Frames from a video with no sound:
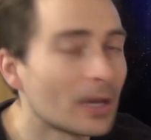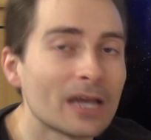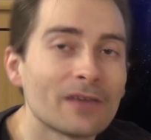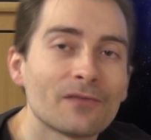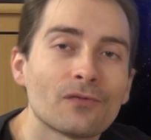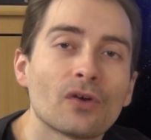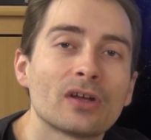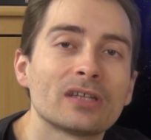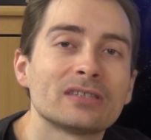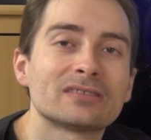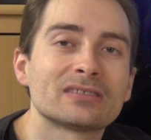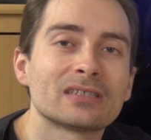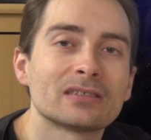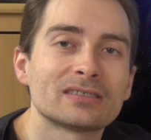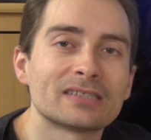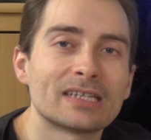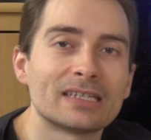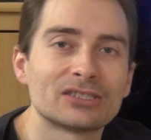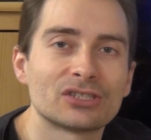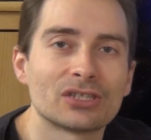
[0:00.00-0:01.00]
by, for
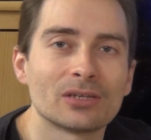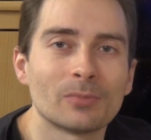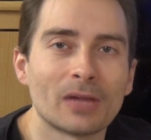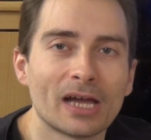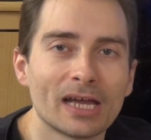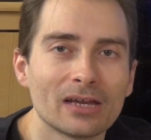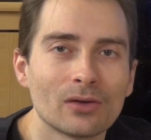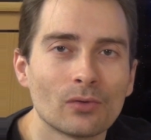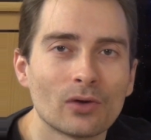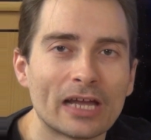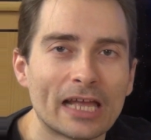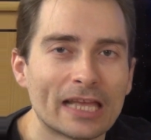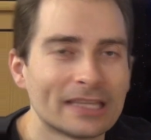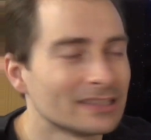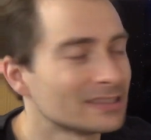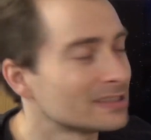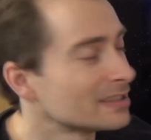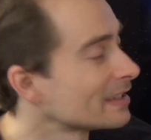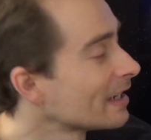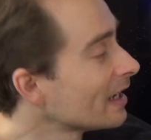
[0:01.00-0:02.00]
instance, HDMI or
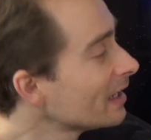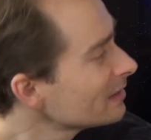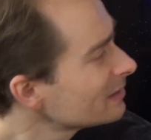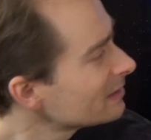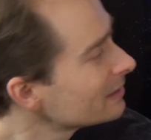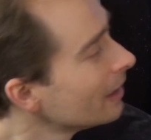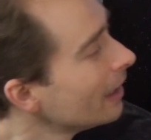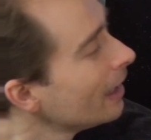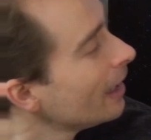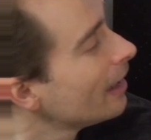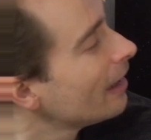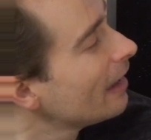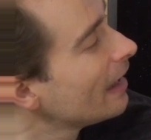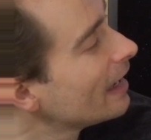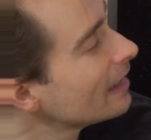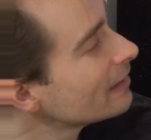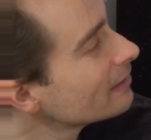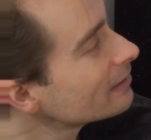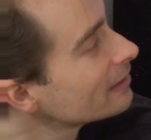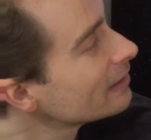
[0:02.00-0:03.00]
anything else,
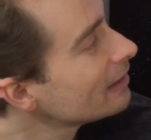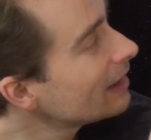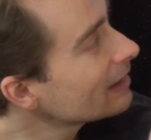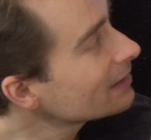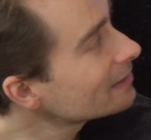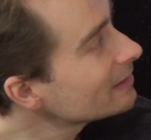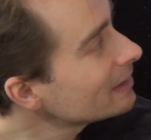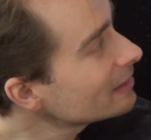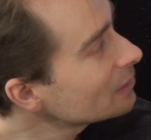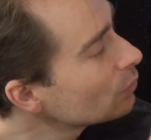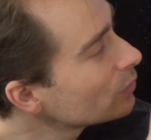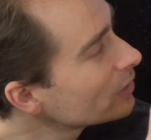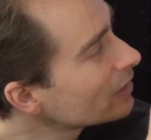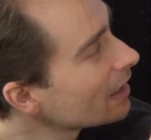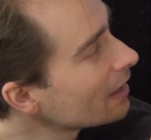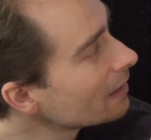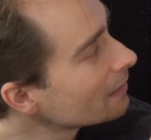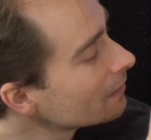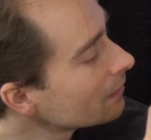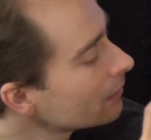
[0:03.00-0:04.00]
and like that we
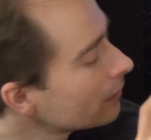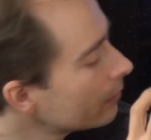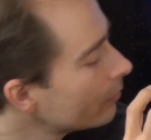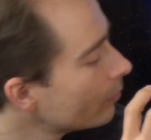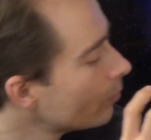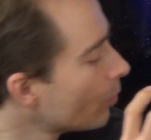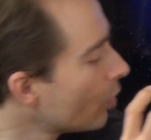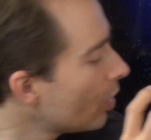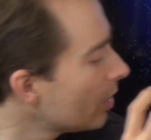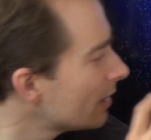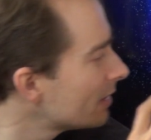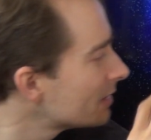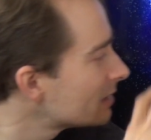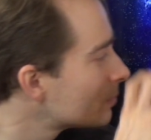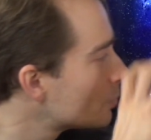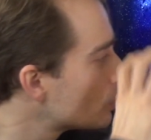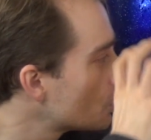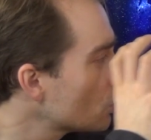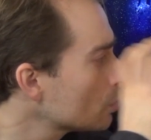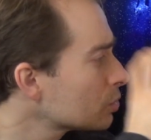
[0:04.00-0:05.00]
can more or
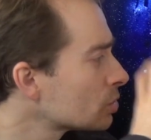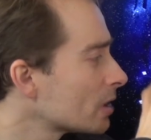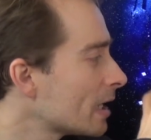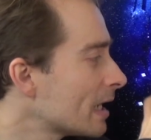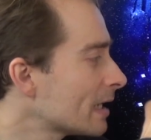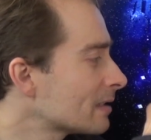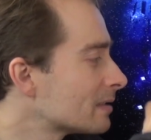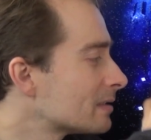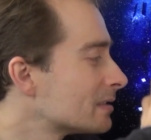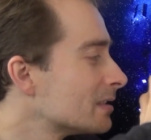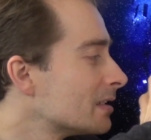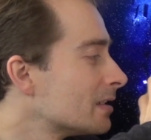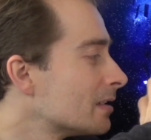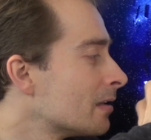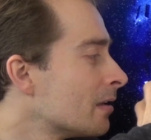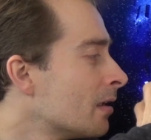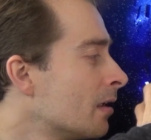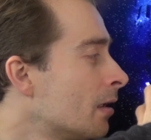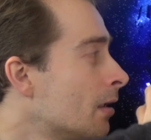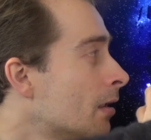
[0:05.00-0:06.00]
less project
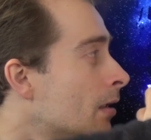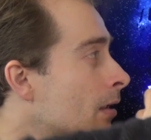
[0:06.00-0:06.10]
the